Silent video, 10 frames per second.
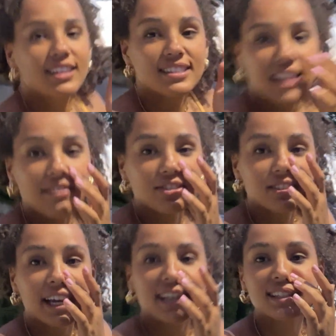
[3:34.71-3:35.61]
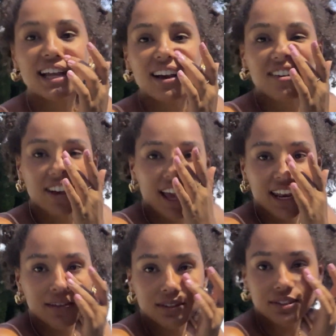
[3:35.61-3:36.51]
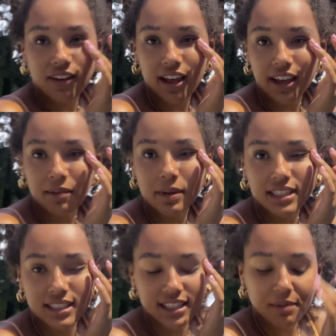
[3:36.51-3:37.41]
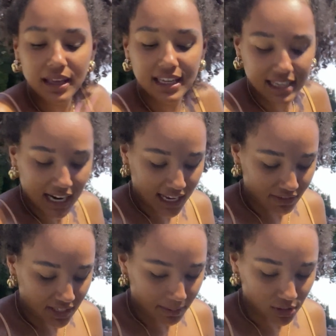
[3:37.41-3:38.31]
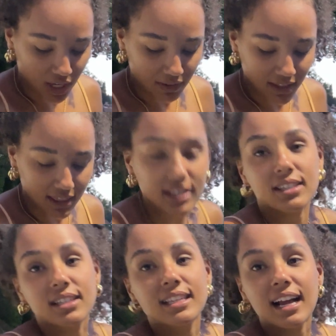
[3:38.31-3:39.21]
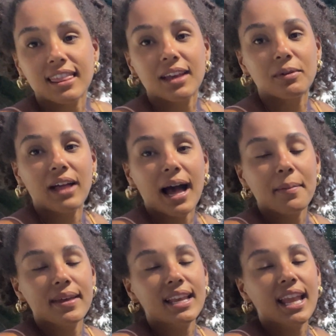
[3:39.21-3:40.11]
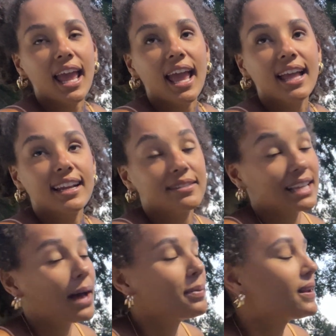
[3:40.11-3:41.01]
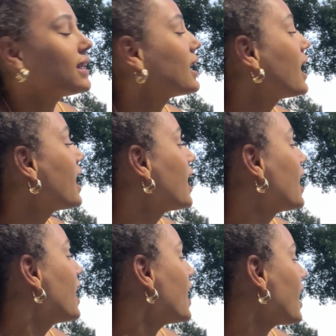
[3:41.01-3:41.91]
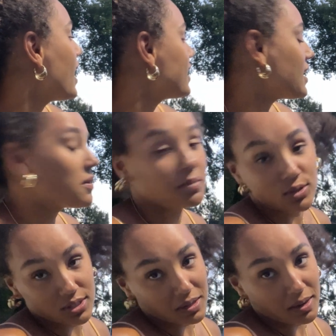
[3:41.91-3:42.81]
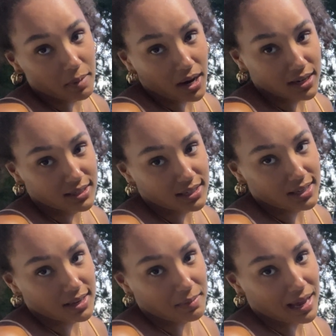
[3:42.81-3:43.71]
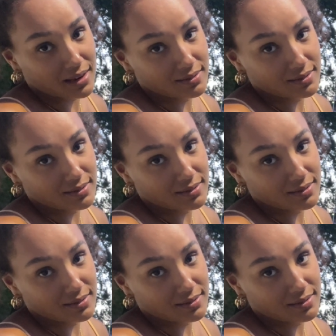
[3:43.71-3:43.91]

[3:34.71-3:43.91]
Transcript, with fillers: several days now and it was fine, but it does give me anxiety every time I drive it that this exact thing will happen and now it's happening and now I'm just embarrassed and mad